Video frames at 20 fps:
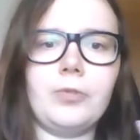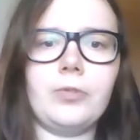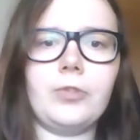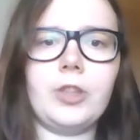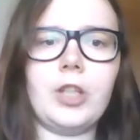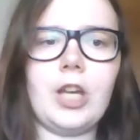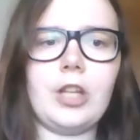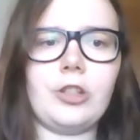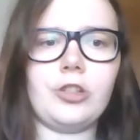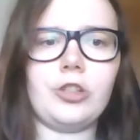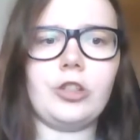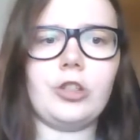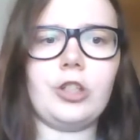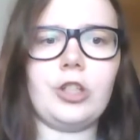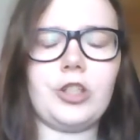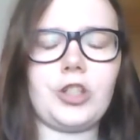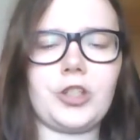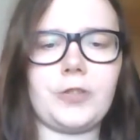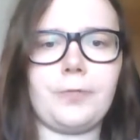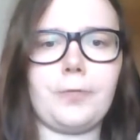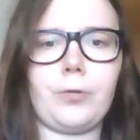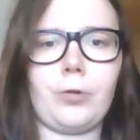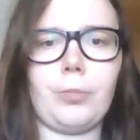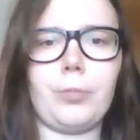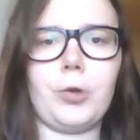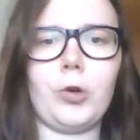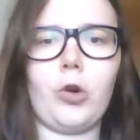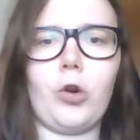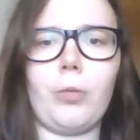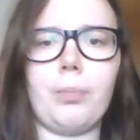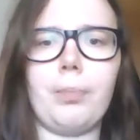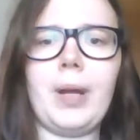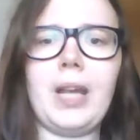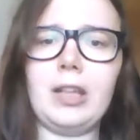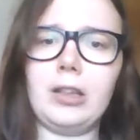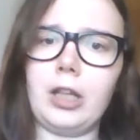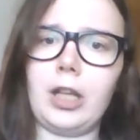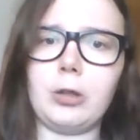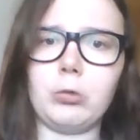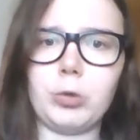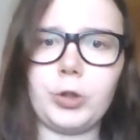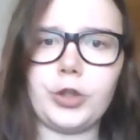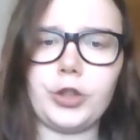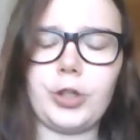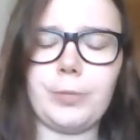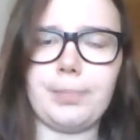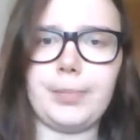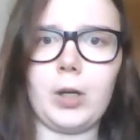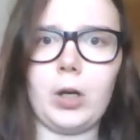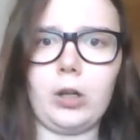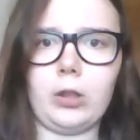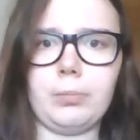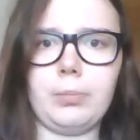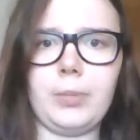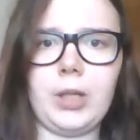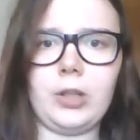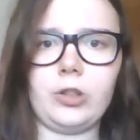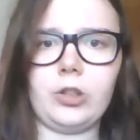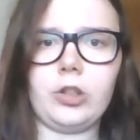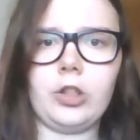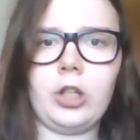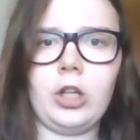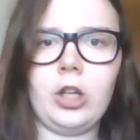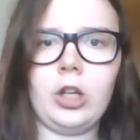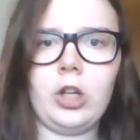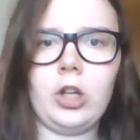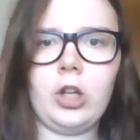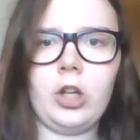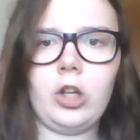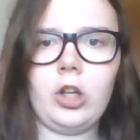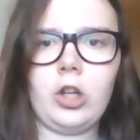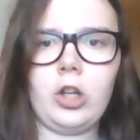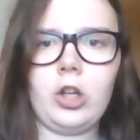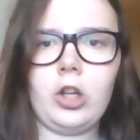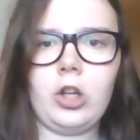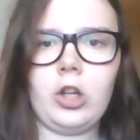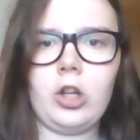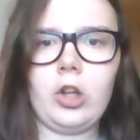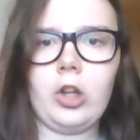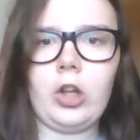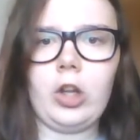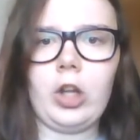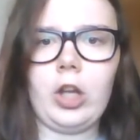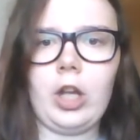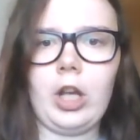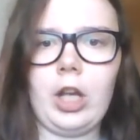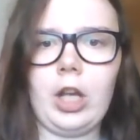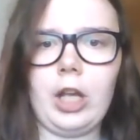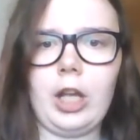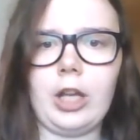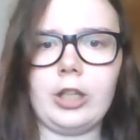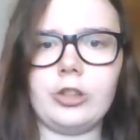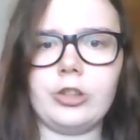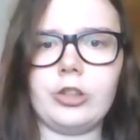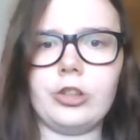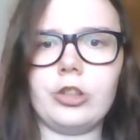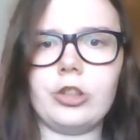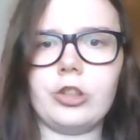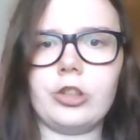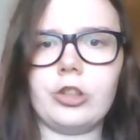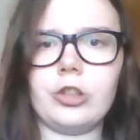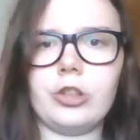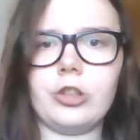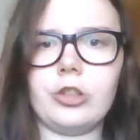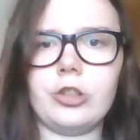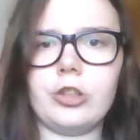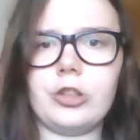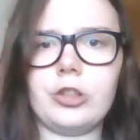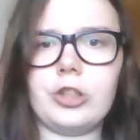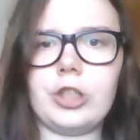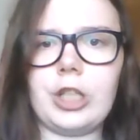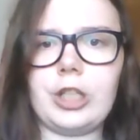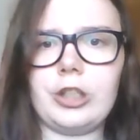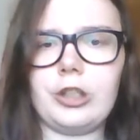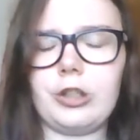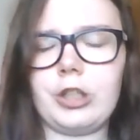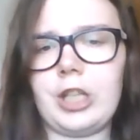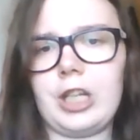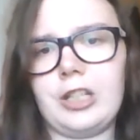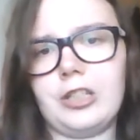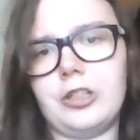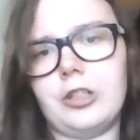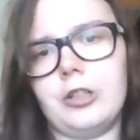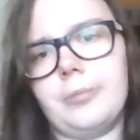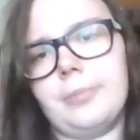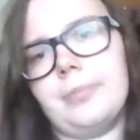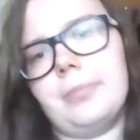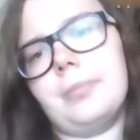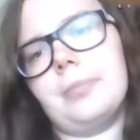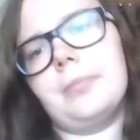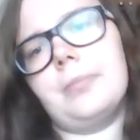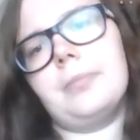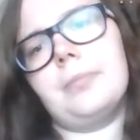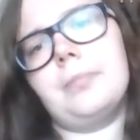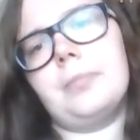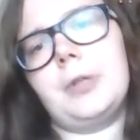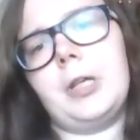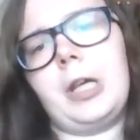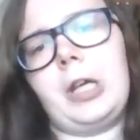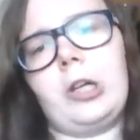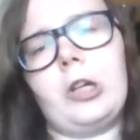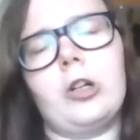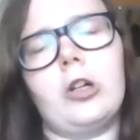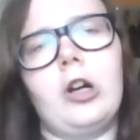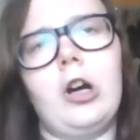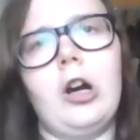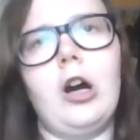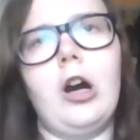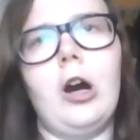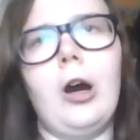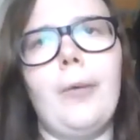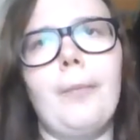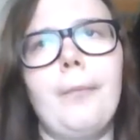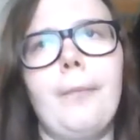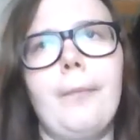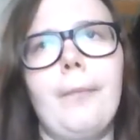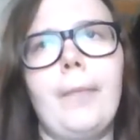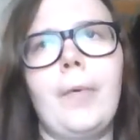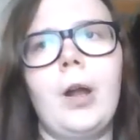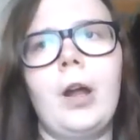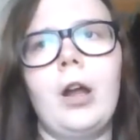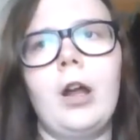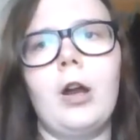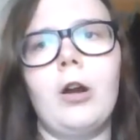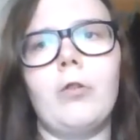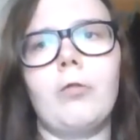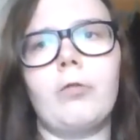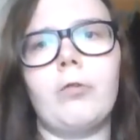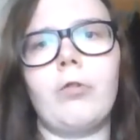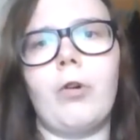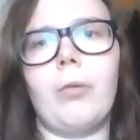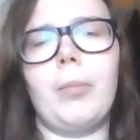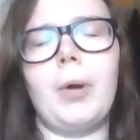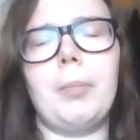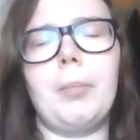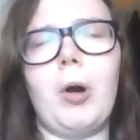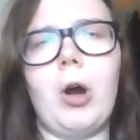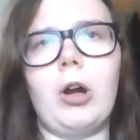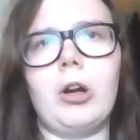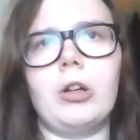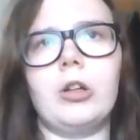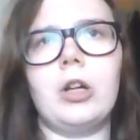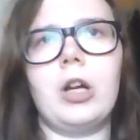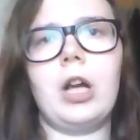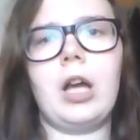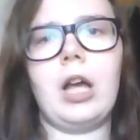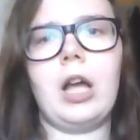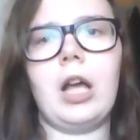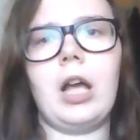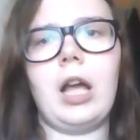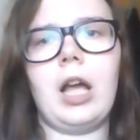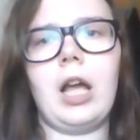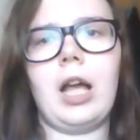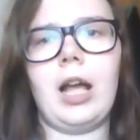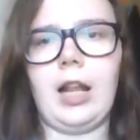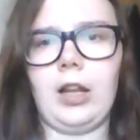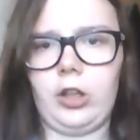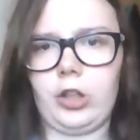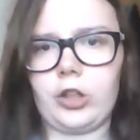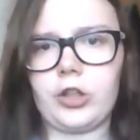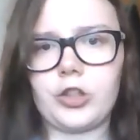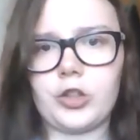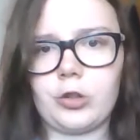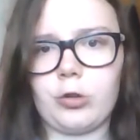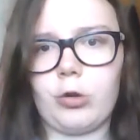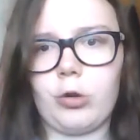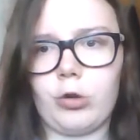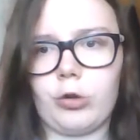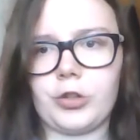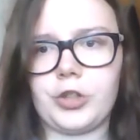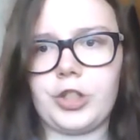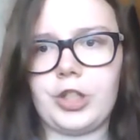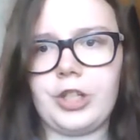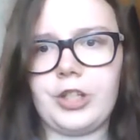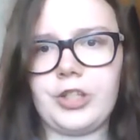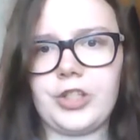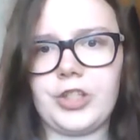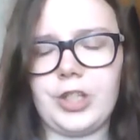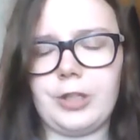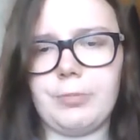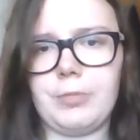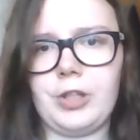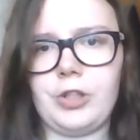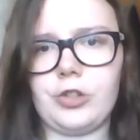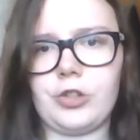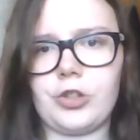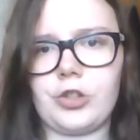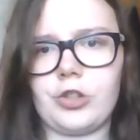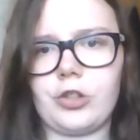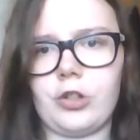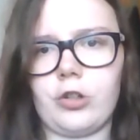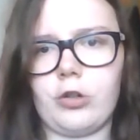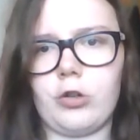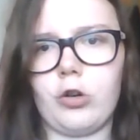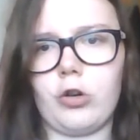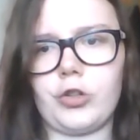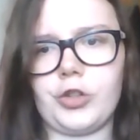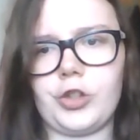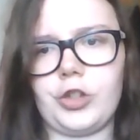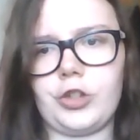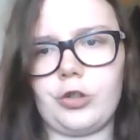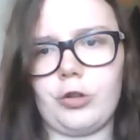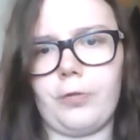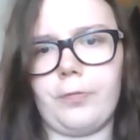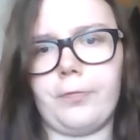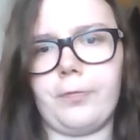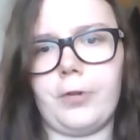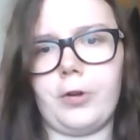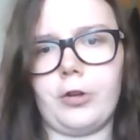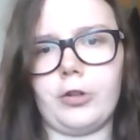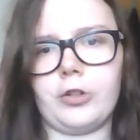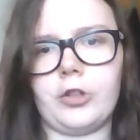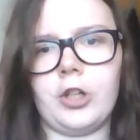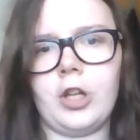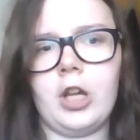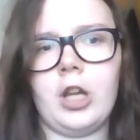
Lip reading: that is from your main language department, and then you can pick from among ELCS courses, that means courses offered